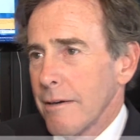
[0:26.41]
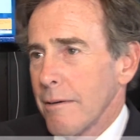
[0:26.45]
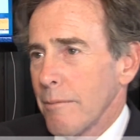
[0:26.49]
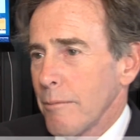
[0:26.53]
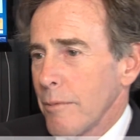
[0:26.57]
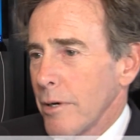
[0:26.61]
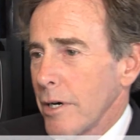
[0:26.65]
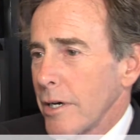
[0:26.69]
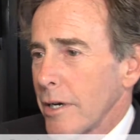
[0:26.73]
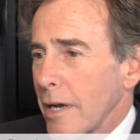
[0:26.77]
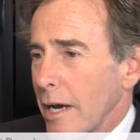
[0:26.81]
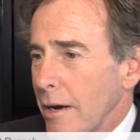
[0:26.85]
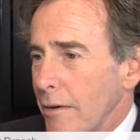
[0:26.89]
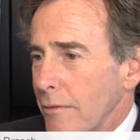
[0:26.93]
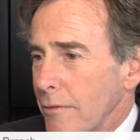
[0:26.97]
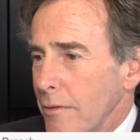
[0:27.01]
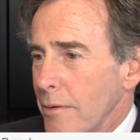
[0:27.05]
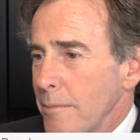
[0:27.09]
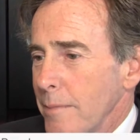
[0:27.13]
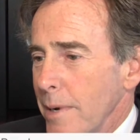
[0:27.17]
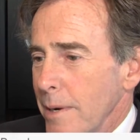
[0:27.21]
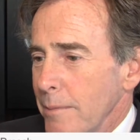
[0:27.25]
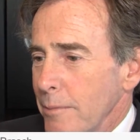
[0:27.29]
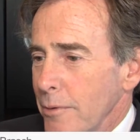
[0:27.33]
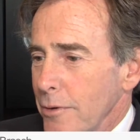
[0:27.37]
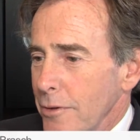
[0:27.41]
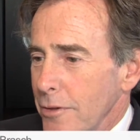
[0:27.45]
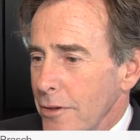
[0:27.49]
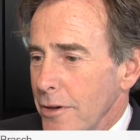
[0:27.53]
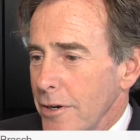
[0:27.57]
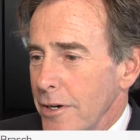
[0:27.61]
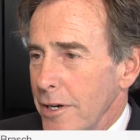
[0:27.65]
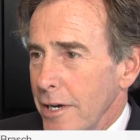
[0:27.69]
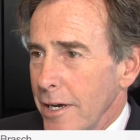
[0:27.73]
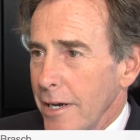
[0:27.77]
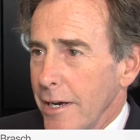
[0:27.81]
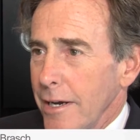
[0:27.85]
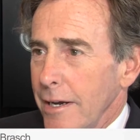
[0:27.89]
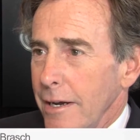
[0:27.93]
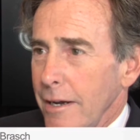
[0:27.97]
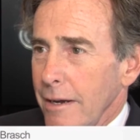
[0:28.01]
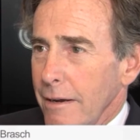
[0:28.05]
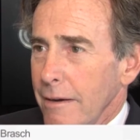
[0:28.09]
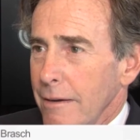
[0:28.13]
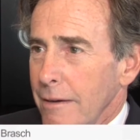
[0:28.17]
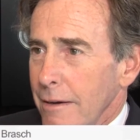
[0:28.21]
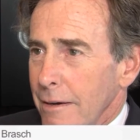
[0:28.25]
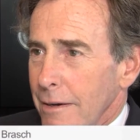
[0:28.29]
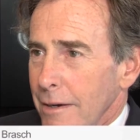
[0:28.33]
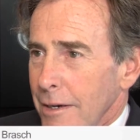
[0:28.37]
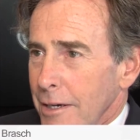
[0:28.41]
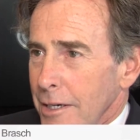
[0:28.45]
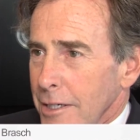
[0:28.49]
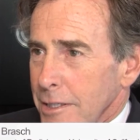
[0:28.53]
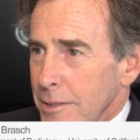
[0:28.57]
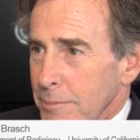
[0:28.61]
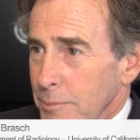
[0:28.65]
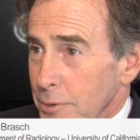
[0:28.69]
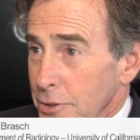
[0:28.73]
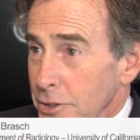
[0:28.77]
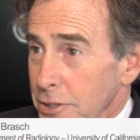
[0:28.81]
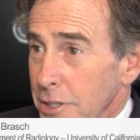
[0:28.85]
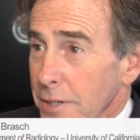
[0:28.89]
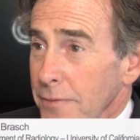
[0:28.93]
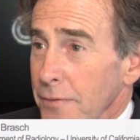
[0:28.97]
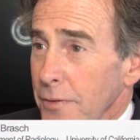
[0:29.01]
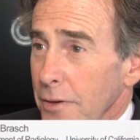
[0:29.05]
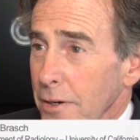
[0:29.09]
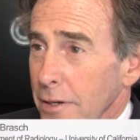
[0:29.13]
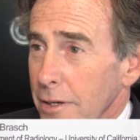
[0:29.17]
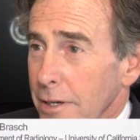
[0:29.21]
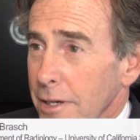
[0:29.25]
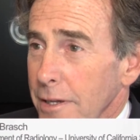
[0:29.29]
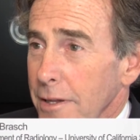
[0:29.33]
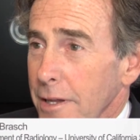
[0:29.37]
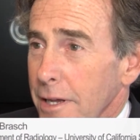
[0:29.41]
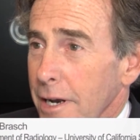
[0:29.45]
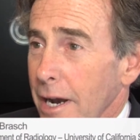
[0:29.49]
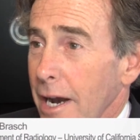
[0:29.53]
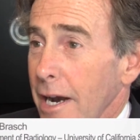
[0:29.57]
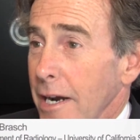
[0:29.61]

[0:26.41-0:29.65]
but I remember the day specifically that